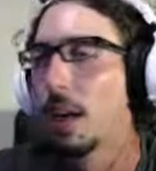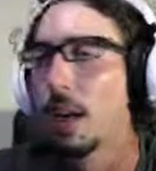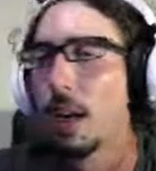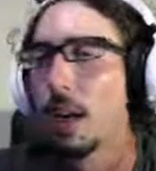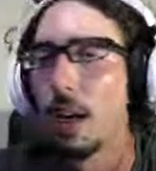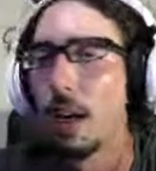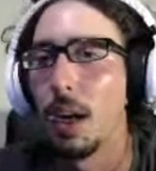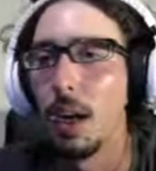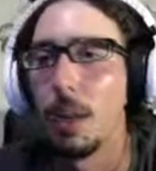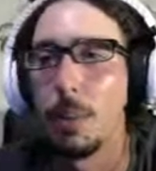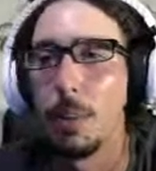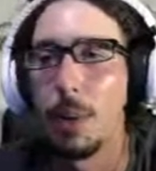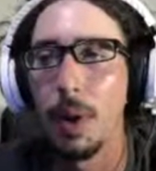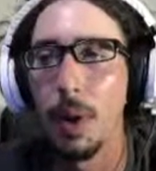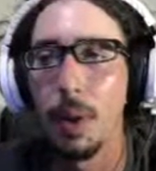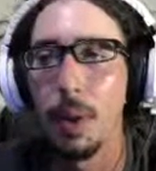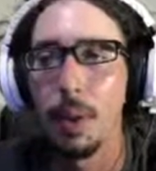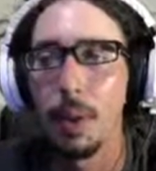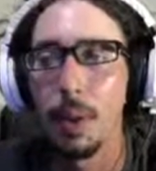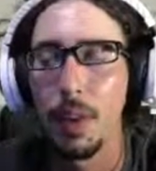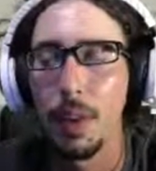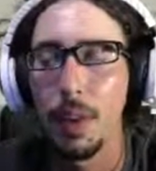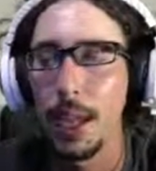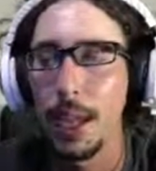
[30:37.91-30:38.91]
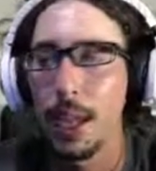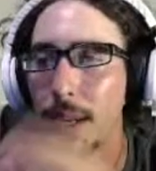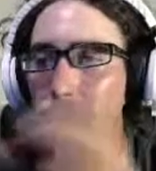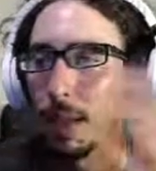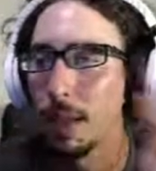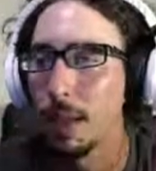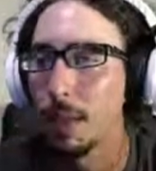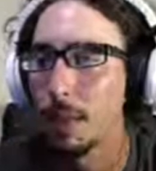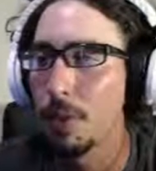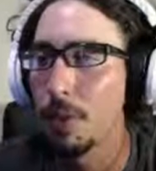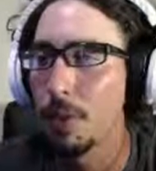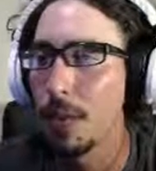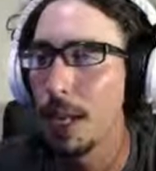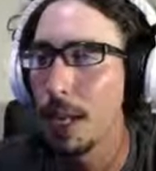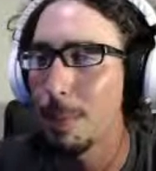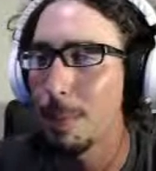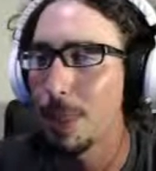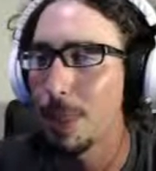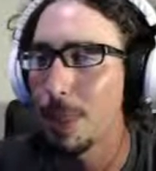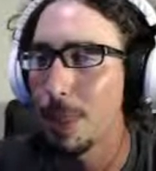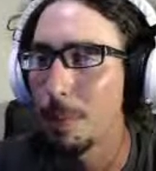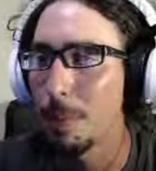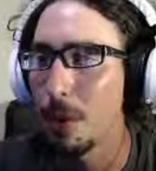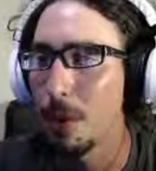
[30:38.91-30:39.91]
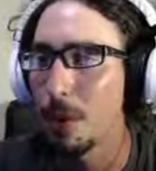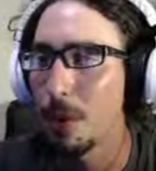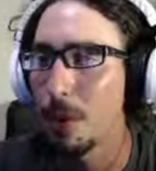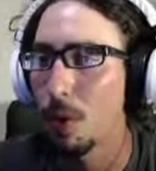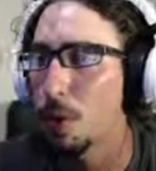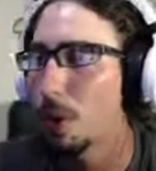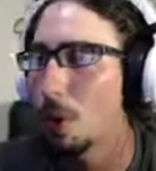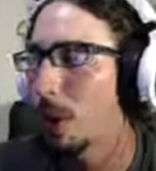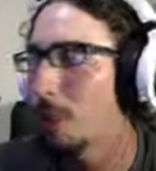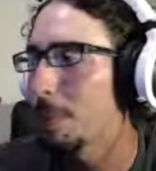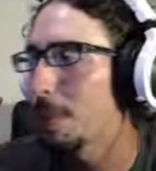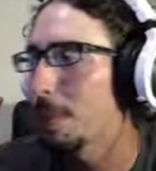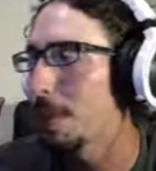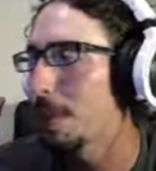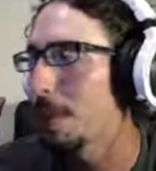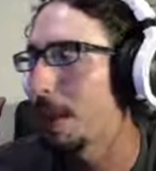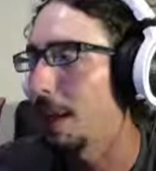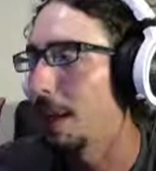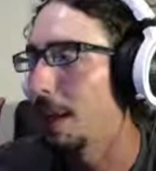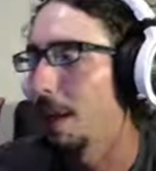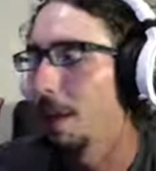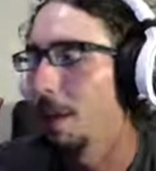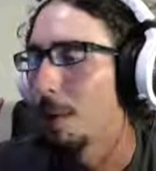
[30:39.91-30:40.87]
Other than that, click through the Amazon banner on the website.